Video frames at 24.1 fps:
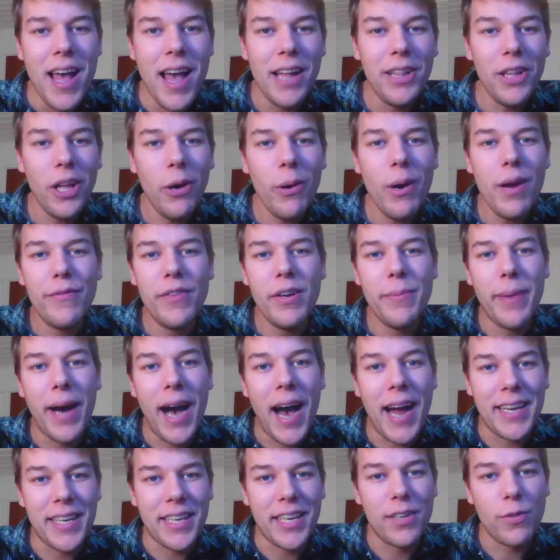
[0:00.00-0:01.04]
Hello
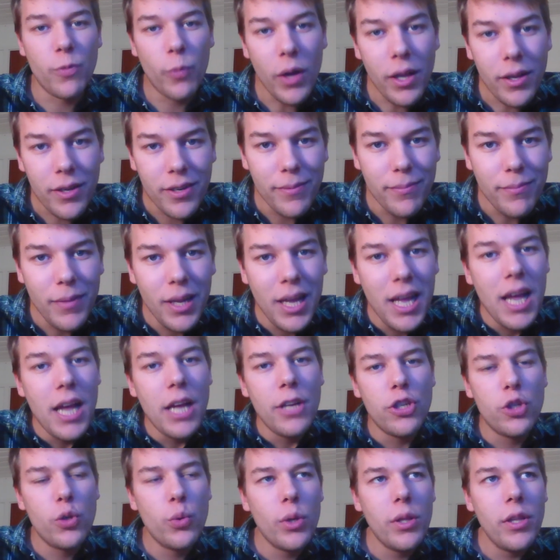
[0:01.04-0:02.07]
everybody, and welcome
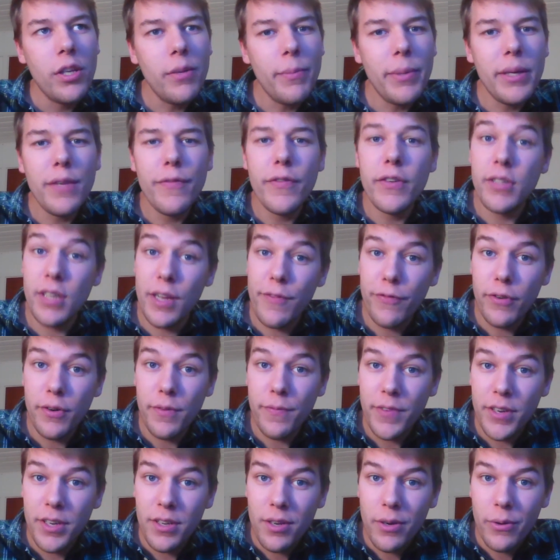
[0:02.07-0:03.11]
to a little bit of a different
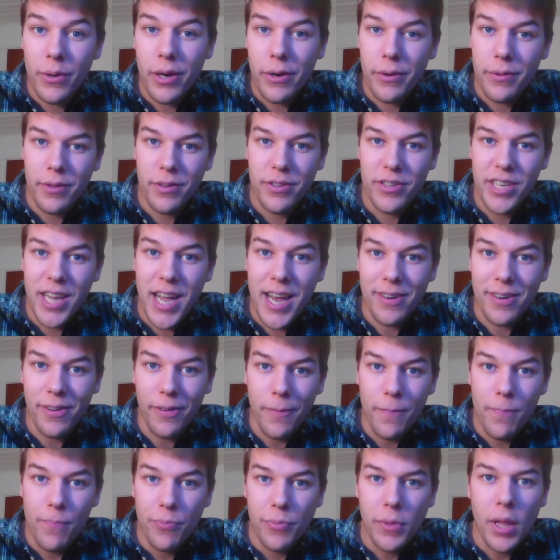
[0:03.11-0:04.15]
video here on the
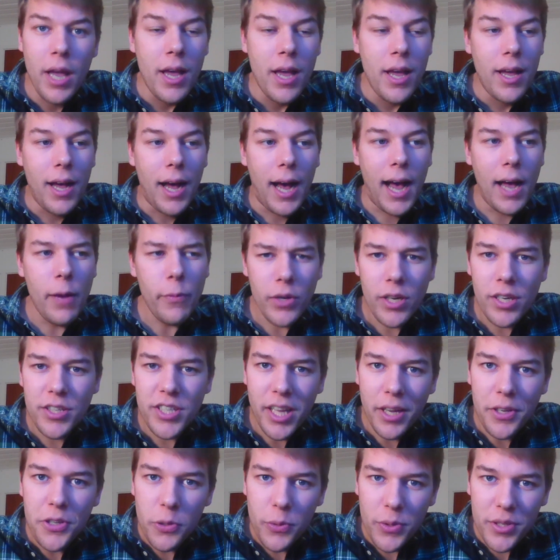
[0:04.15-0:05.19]
channel. I want to
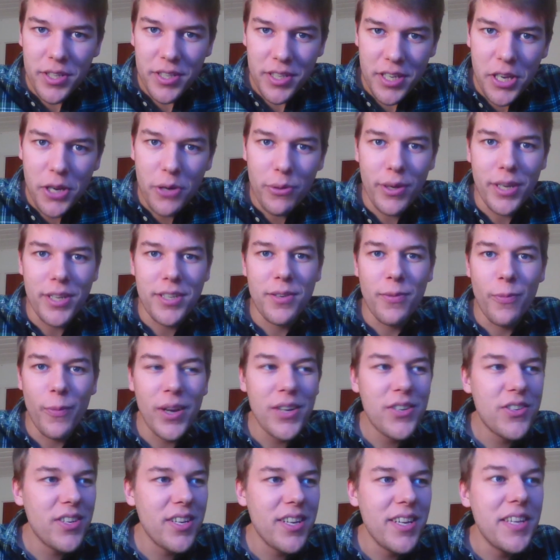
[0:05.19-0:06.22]
tell you a secret,
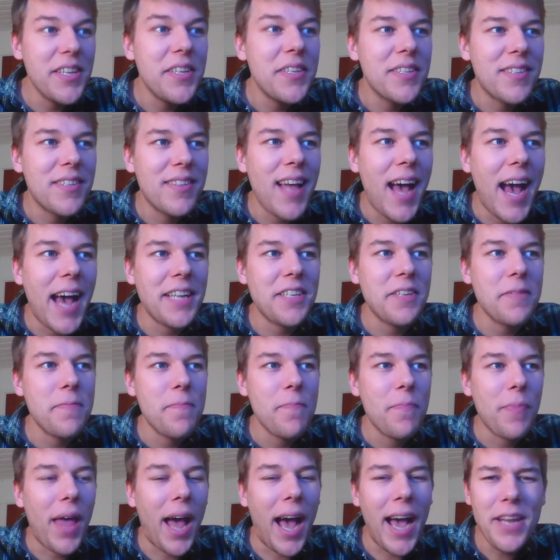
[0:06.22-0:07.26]
which is that
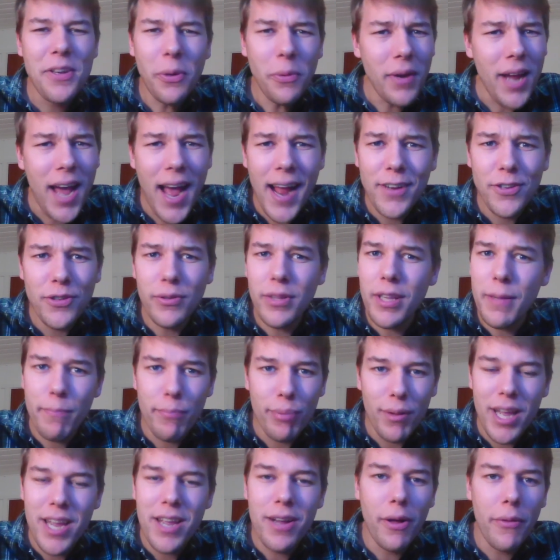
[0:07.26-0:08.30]
I don't actually
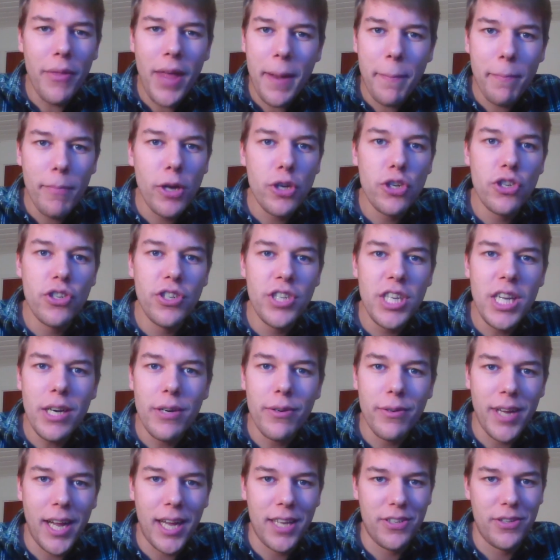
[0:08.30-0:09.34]
play all that much
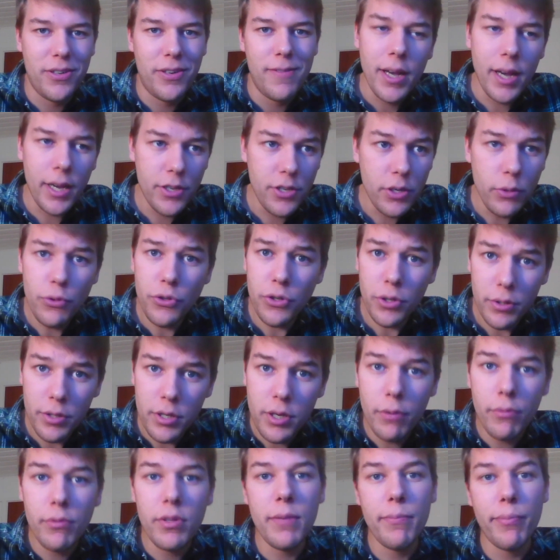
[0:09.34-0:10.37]
Geoguessr. I usually
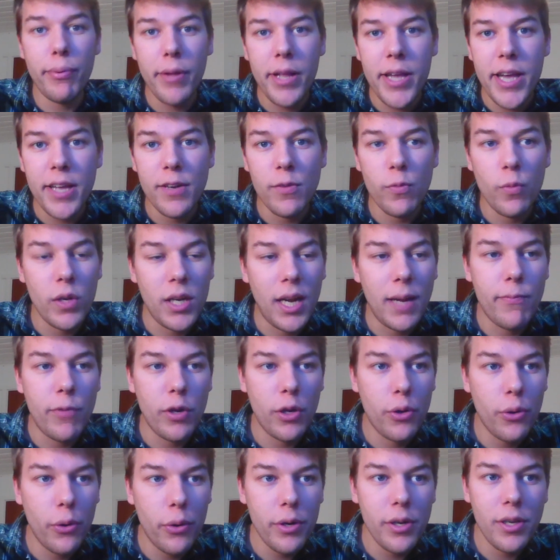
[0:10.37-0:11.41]
only play it when I'm
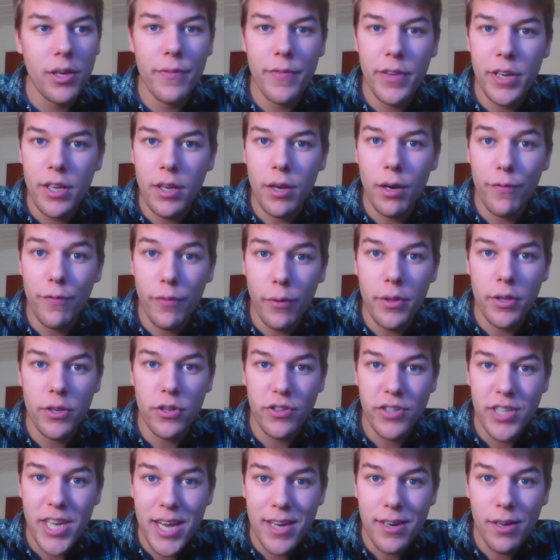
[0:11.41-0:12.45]
recording a video for this
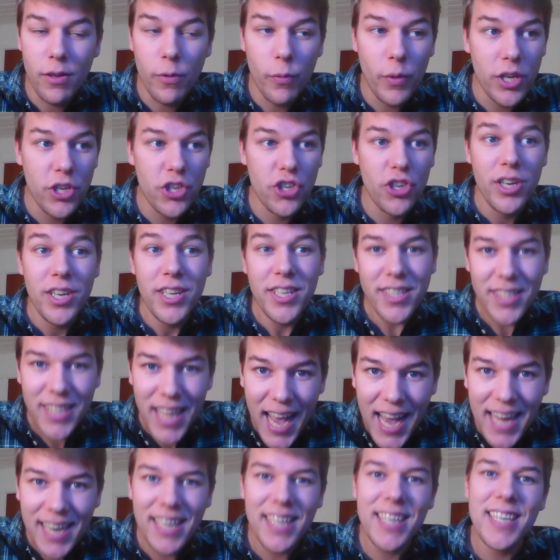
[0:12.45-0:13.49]
channel, which
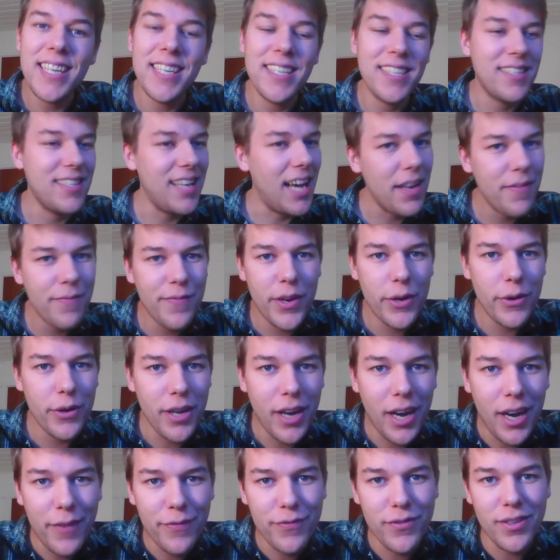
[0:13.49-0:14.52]
sadly is not very
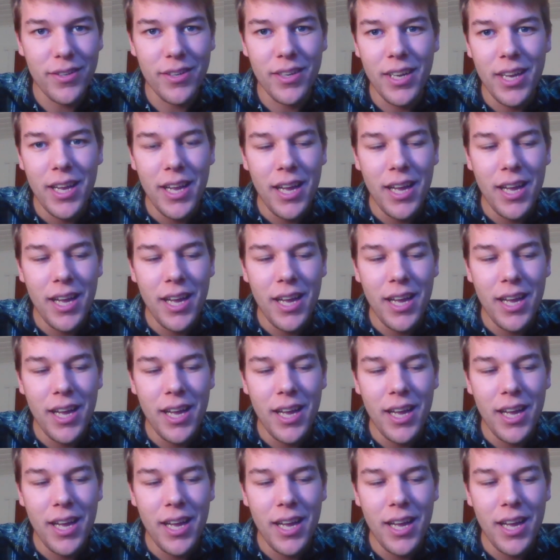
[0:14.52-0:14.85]
often,